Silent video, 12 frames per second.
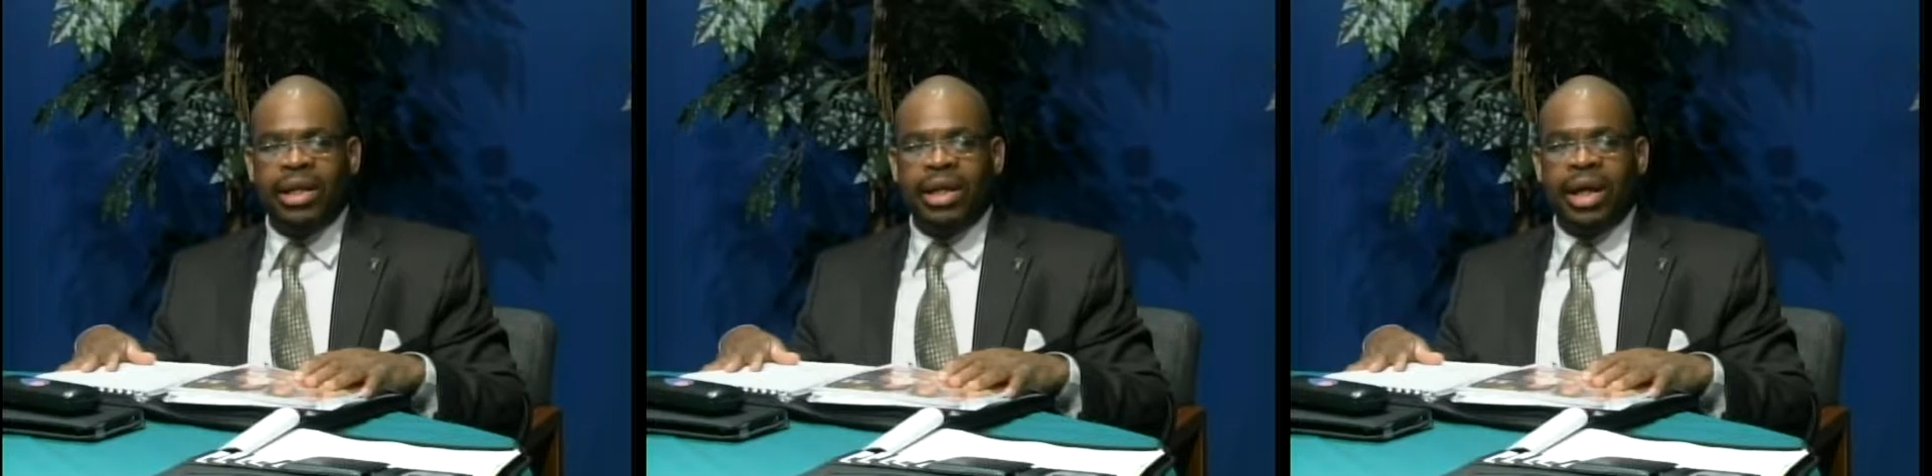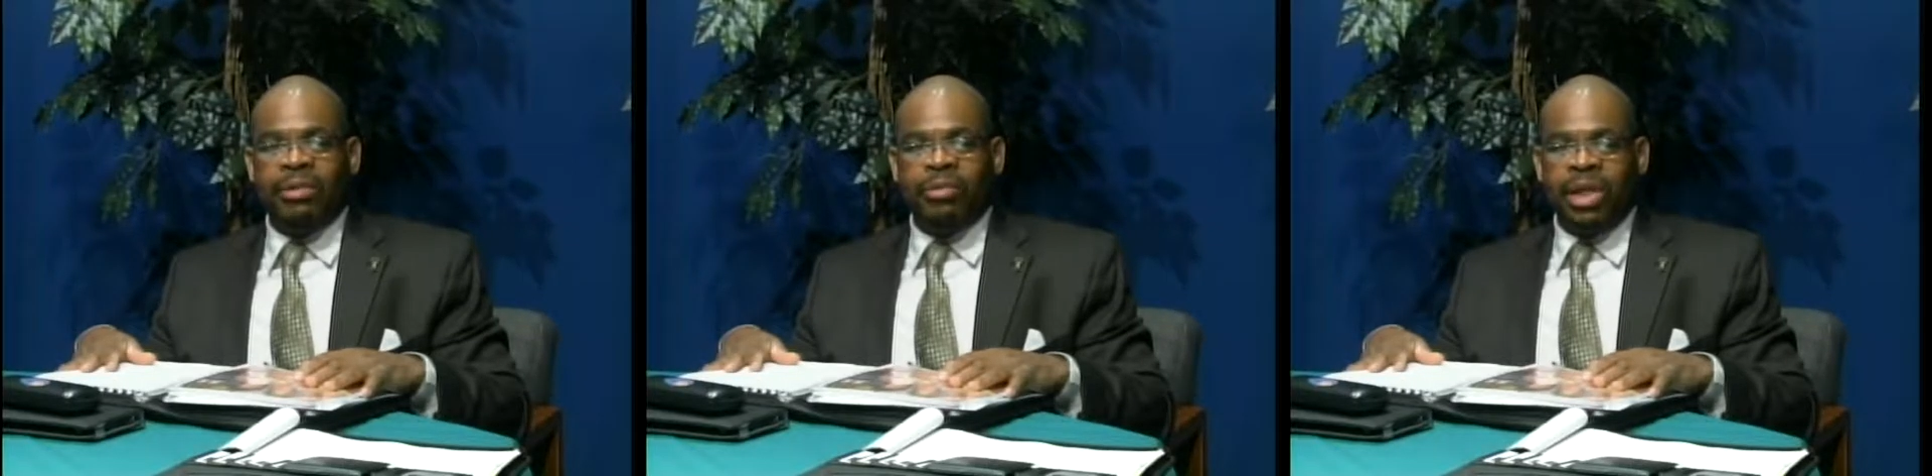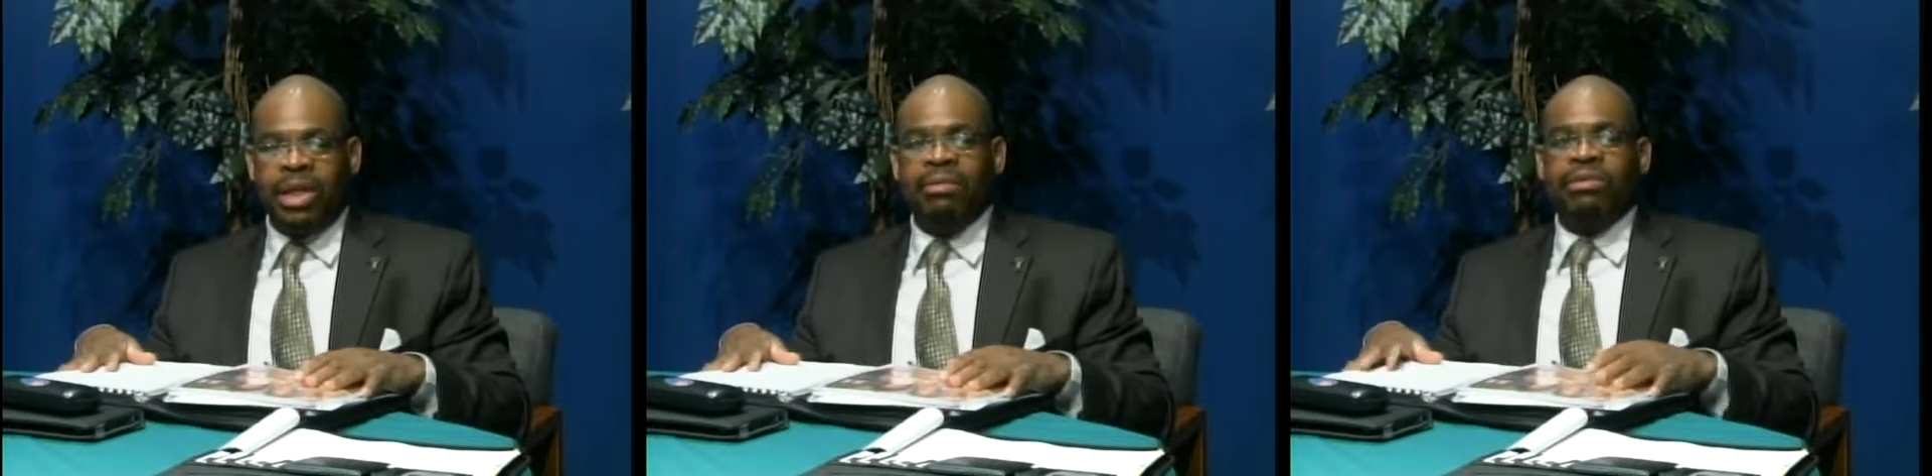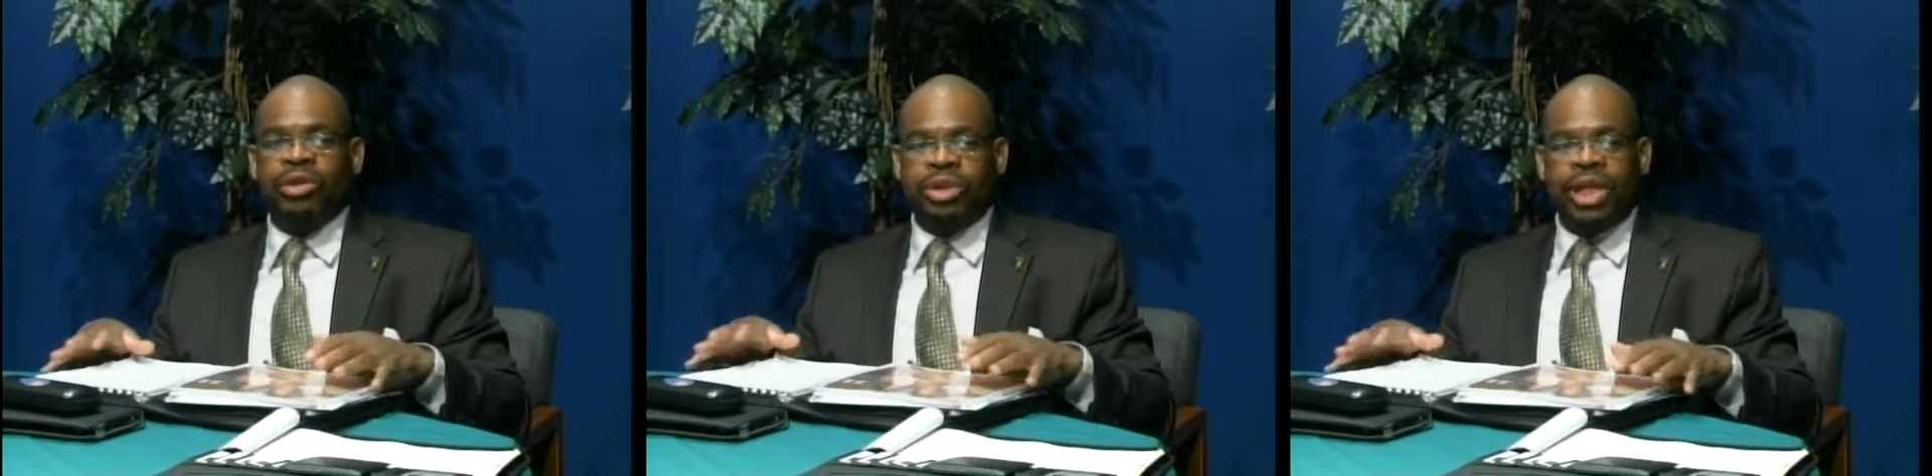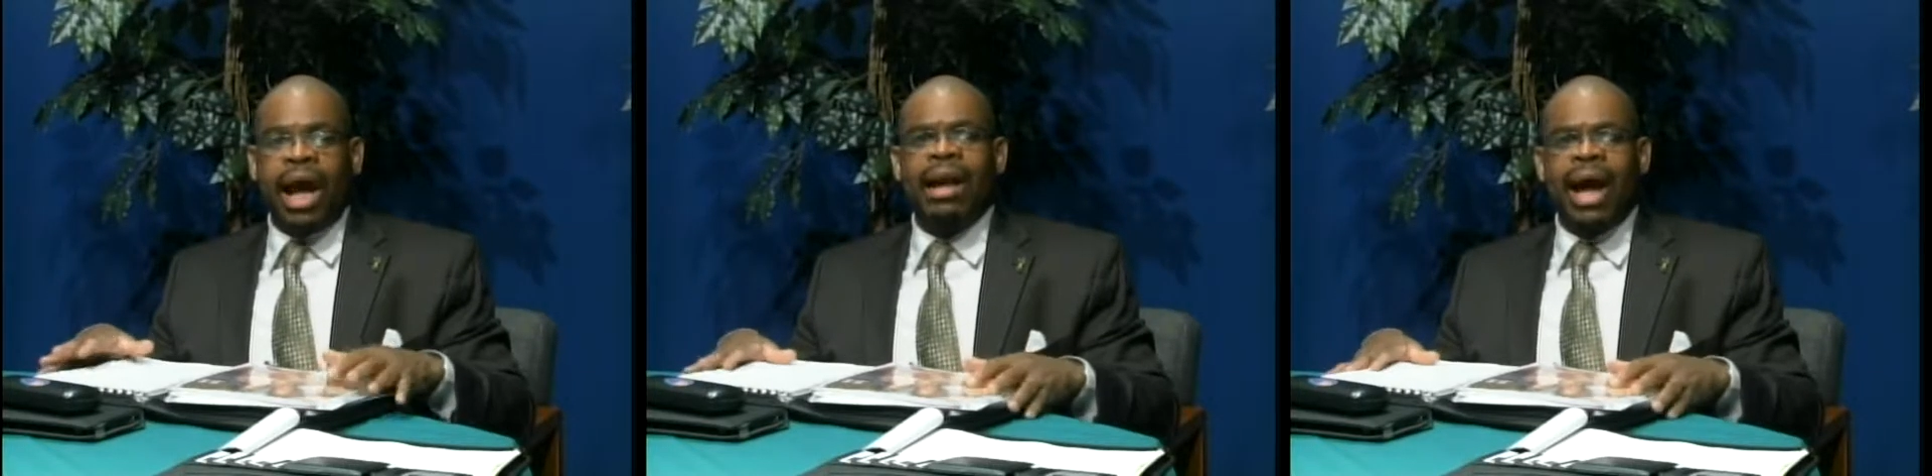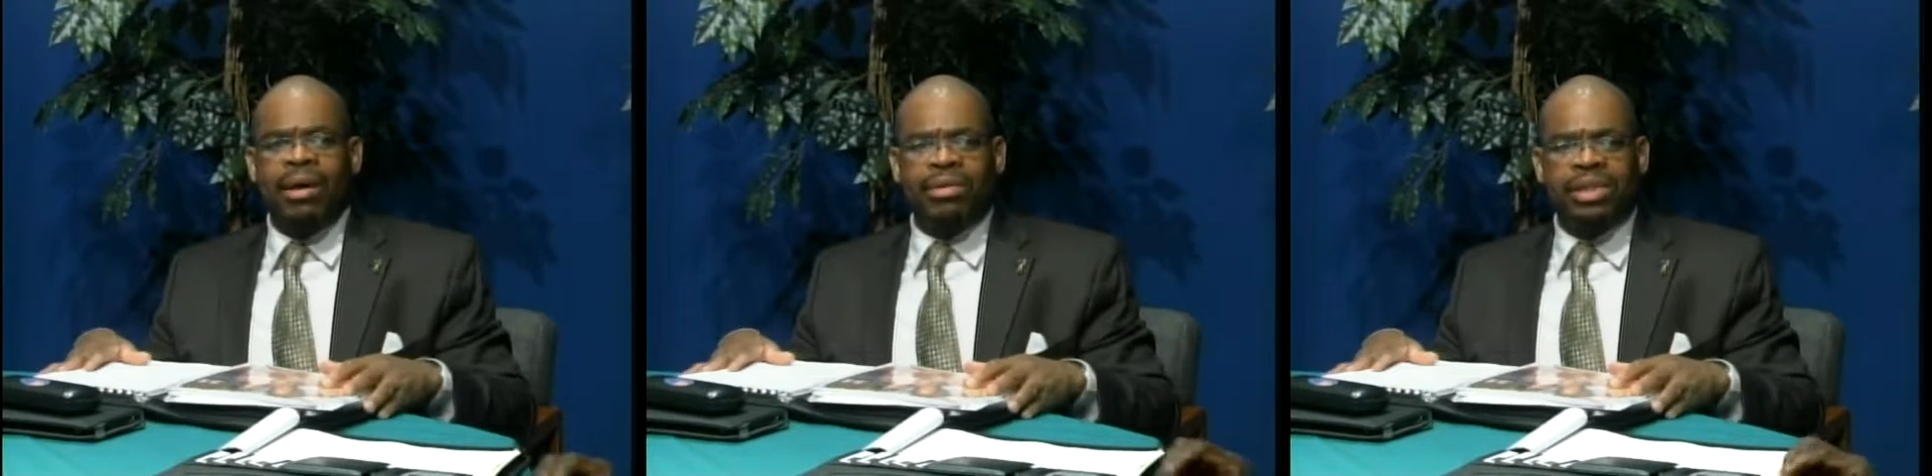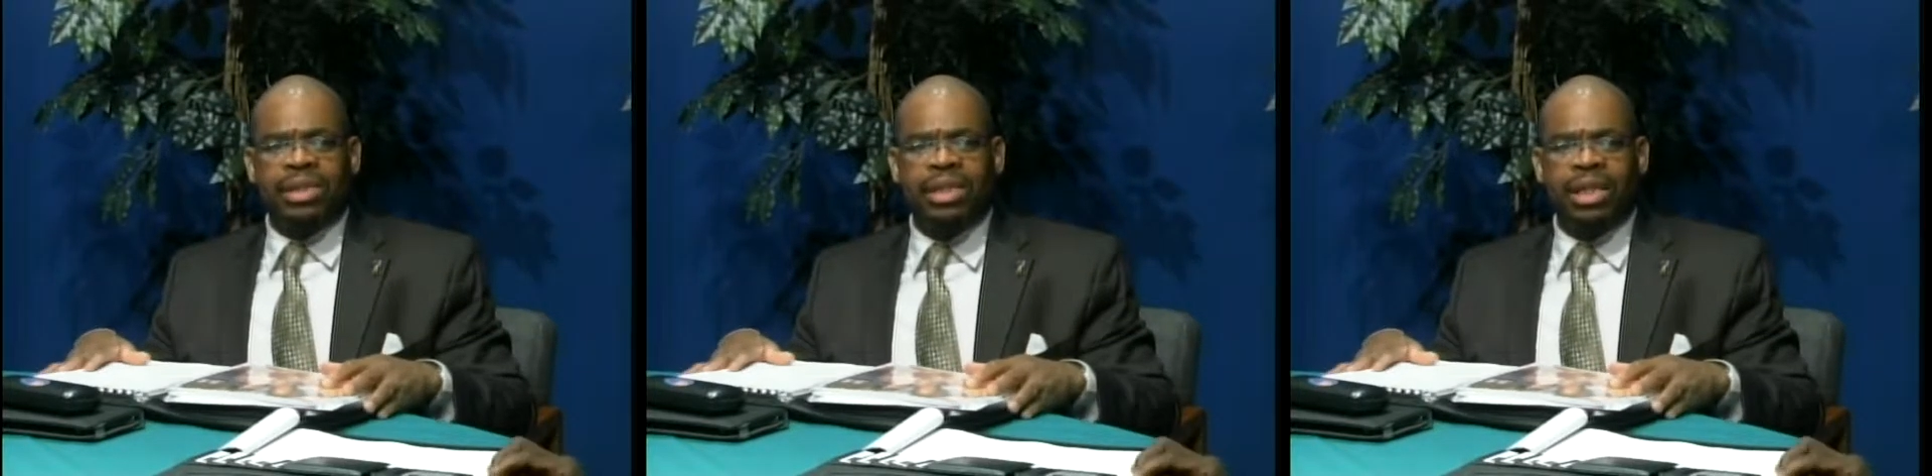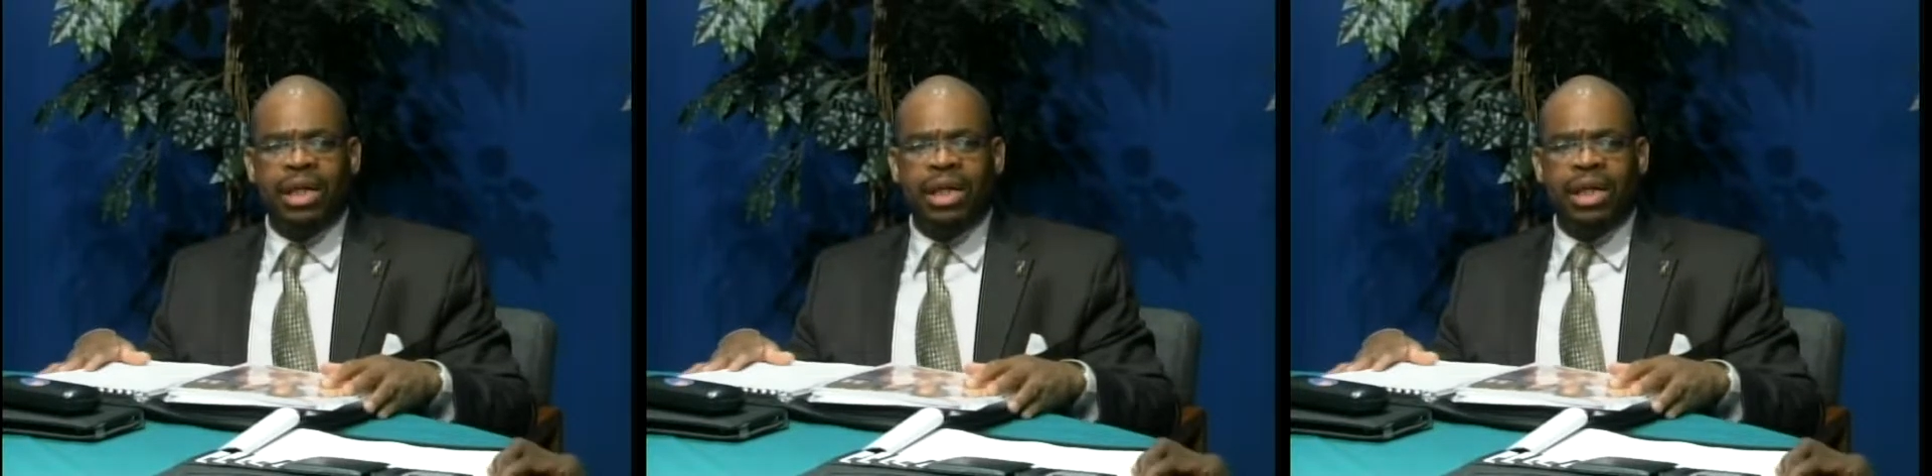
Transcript: that we give her shout outs.